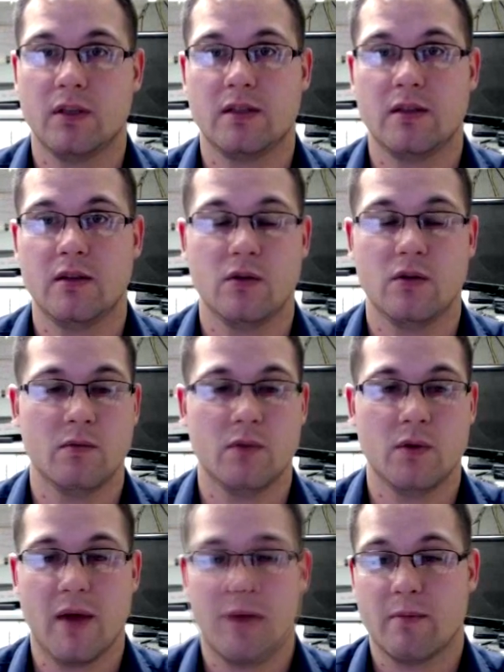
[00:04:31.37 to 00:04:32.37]
you
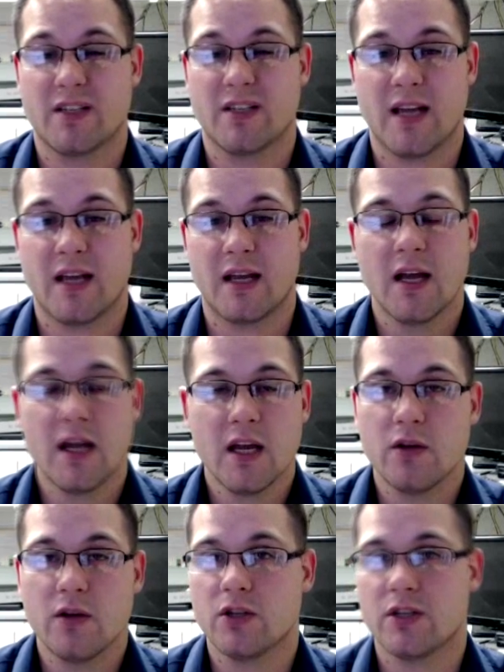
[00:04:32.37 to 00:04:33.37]
made a mistake,
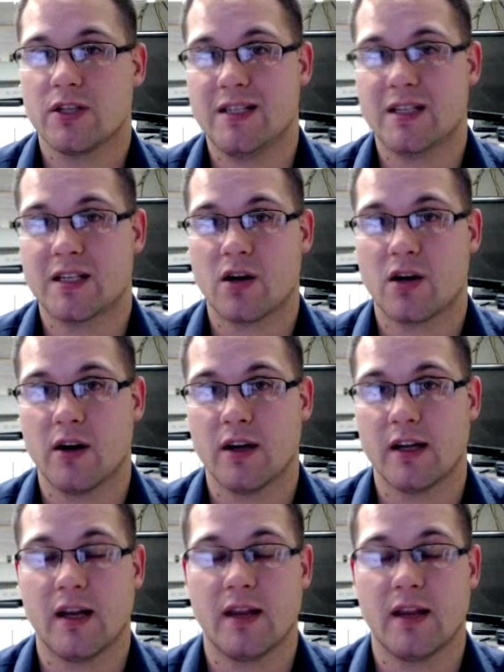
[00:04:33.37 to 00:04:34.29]
you can just discard it